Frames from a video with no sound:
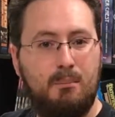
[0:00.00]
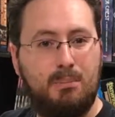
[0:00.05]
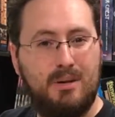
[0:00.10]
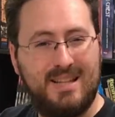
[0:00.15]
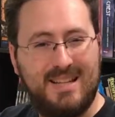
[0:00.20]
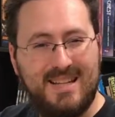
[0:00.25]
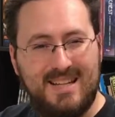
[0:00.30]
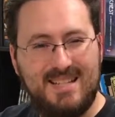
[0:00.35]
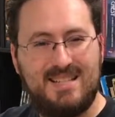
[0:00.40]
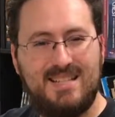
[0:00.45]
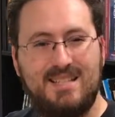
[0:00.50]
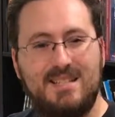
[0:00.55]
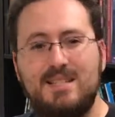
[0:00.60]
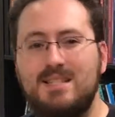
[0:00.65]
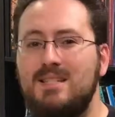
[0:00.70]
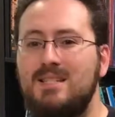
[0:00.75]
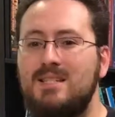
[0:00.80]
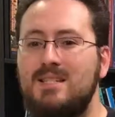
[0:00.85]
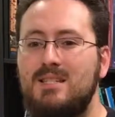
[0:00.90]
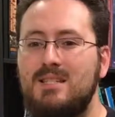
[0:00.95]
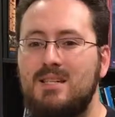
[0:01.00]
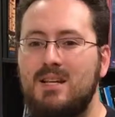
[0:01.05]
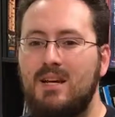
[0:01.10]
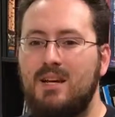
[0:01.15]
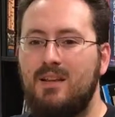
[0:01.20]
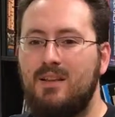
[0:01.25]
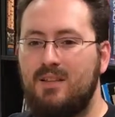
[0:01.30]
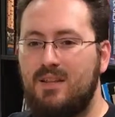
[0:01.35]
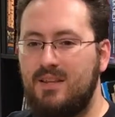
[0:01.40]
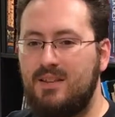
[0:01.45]
places
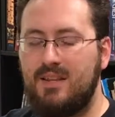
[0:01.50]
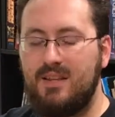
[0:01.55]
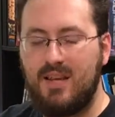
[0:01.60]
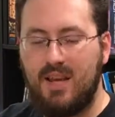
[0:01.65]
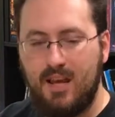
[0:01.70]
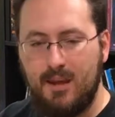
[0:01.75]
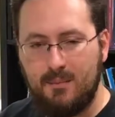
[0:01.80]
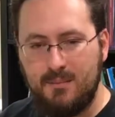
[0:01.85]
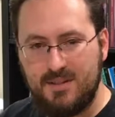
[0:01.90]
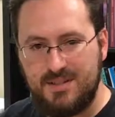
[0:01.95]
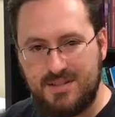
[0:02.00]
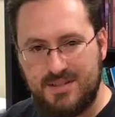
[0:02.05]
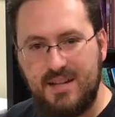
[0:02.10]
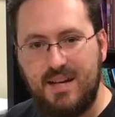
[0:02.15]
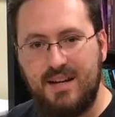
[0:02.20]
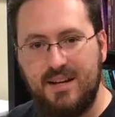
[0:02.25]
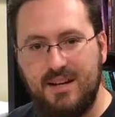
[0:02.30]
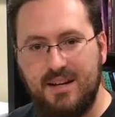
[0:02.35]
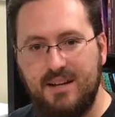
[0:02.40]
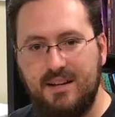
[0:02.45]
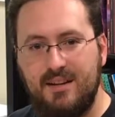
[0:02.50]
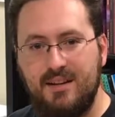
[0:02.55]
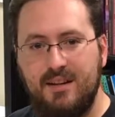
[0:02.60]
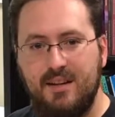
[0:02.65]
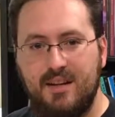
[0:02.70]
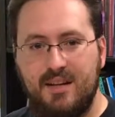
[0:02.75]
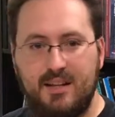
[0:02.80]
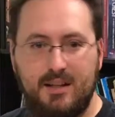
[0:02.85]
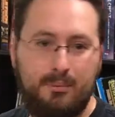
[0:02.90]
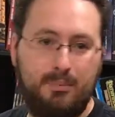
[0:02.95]
that the game is set in
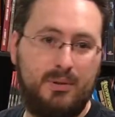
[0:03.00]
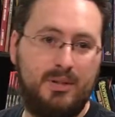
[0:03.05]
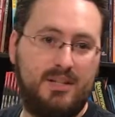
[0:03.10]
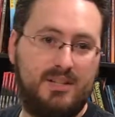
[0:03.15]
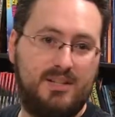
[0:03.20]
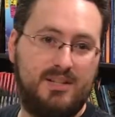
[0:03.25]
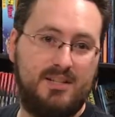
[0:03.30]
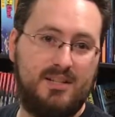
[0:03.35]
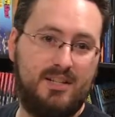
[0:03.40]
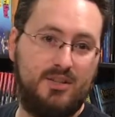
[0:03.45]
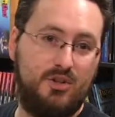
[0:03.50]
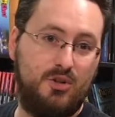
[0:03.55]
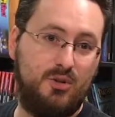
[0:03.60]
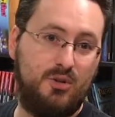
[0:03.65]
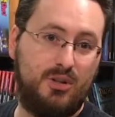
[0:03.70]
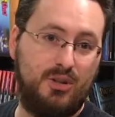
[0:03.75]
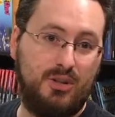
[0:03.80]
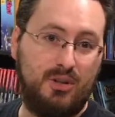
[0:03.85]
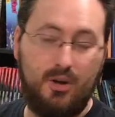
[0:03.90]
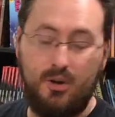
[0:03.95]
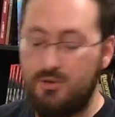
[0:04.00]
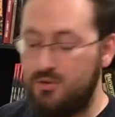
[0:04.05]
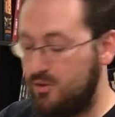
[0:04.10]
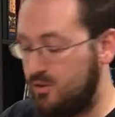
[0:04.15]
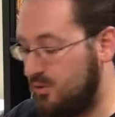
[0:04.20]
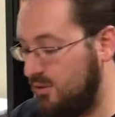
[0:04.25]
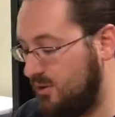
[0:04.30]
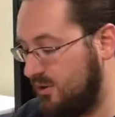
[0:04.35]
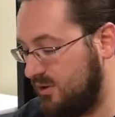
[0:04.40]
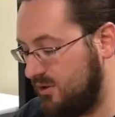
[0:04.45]
and the places that you can go
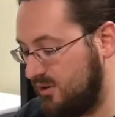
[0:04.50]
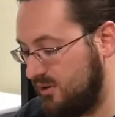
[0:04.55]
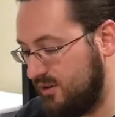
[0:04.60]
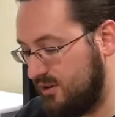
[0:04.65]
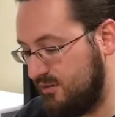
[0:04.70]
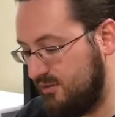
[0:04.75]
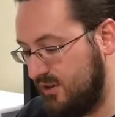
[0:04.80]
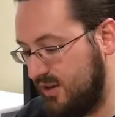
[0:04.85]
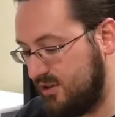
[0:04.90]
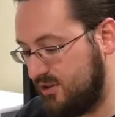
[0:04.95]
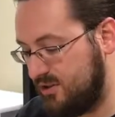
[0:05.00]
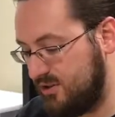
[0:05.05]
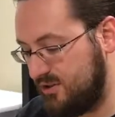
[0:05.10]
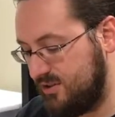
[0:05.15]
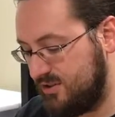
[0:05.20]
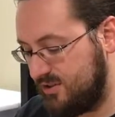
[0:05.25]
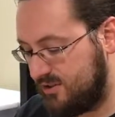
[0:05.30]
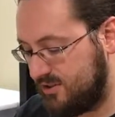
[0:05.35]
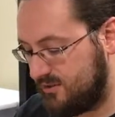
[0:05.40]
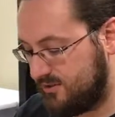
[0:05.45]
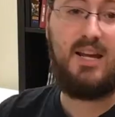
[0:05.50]
to on your adventures.